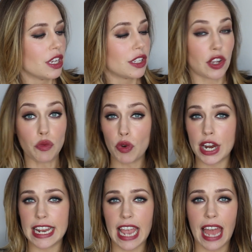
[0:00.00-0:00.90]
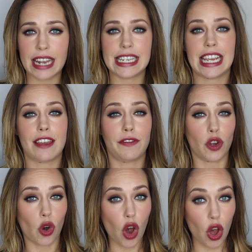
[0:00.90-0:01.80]
So really handy if
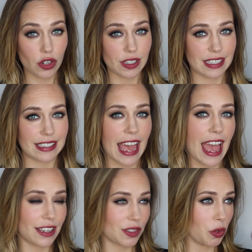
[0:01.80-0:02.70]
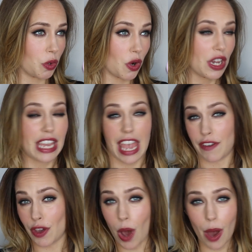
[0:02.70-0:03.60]
you're on set or
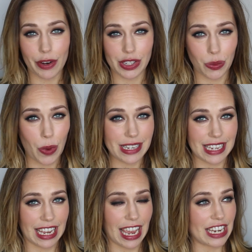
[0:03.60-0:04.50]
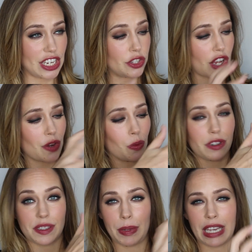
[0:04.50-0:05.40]
if you are at a wedding and you don't
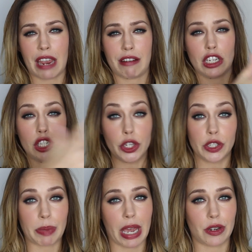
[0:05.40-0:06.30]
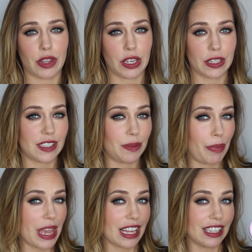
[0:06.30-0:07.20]
want to be carrying a loose powder that could
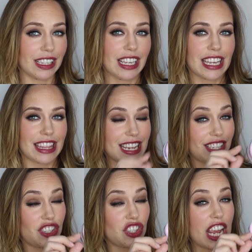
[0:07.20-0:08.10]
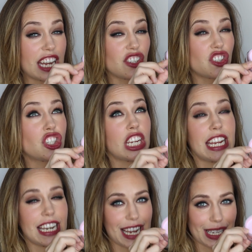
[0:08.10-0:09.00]
spill. This
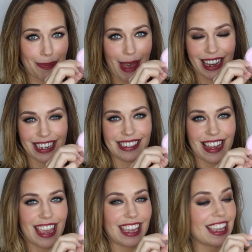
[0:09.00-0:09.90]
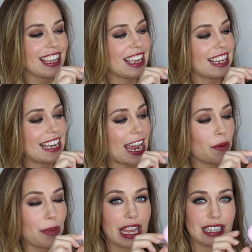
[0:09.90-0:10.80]
ingenious packaging
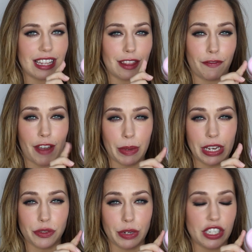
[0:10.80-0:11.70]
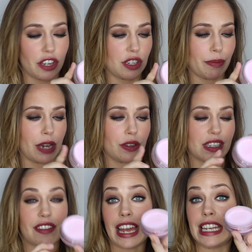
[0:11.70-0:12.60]
now means that the fabulous retouching powders
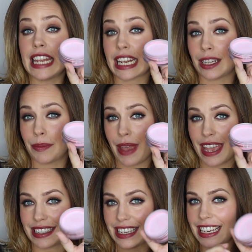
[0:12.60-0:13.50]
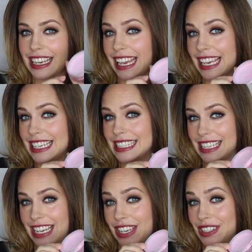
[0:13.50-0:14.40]
are that little bit
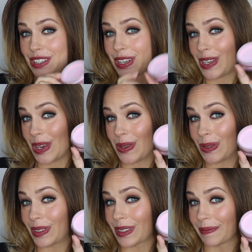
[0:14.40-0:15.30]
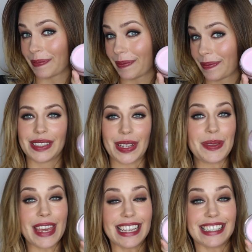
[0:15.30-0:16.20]
easier to use. So
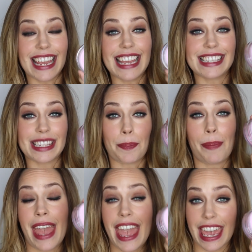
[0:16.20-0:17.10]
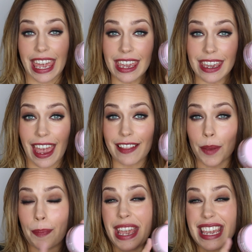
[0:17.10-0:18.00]
this is the pink, and
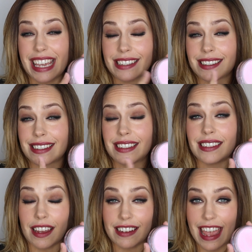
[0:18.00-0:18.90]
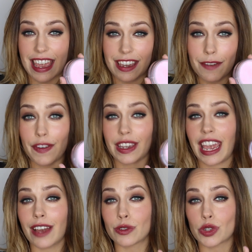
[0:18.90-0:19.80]
the pink is stunning for
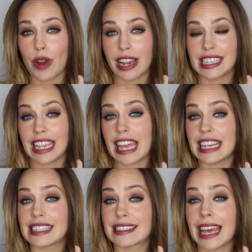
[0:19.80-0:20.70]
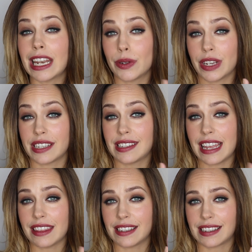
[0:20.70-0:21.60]
counteracting any sallowness
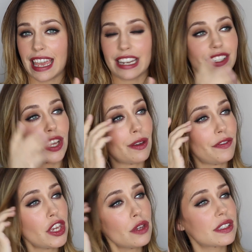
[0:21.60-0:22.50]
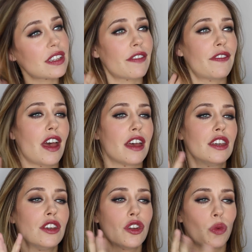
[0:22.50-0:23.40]
in the skin. So if you suffer
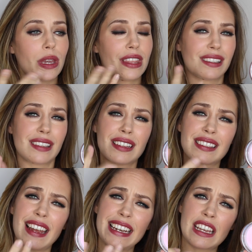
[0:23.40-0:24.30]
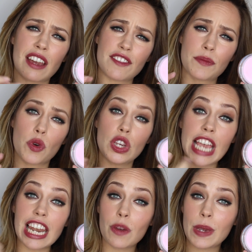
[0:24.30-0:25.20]
with a slightly kind of more
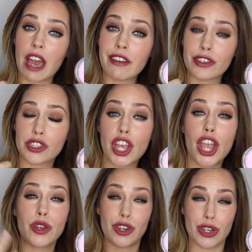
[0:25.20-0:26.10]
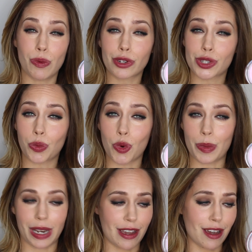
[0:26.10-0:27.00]
yellowy undertone and you want to
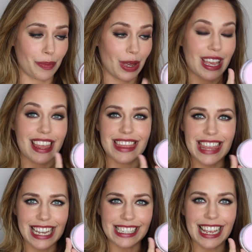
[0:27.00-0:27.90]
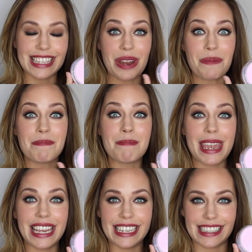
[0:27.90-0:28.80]
warm it up, this is an
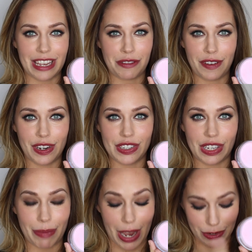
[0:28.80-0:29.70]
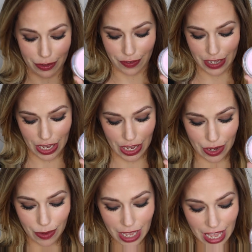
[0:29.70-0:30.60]
amazing finishing powder for
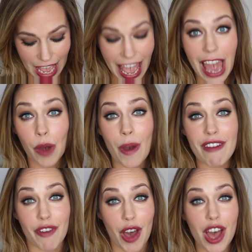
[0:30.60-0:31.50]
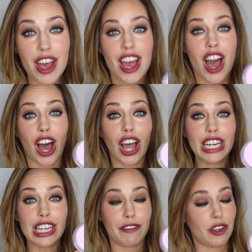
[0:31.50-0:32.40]
you. However,
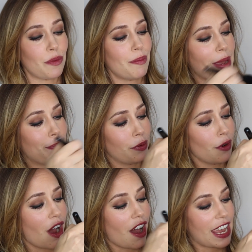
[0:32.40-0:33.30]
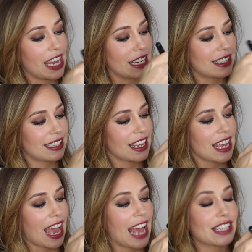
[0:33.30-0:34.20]
I love it on my brides
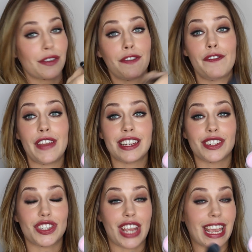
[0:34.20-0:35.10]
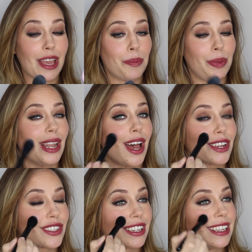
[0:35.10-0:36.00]
as a finishing
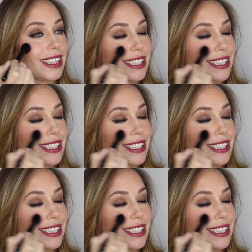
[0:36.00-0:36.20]
blush.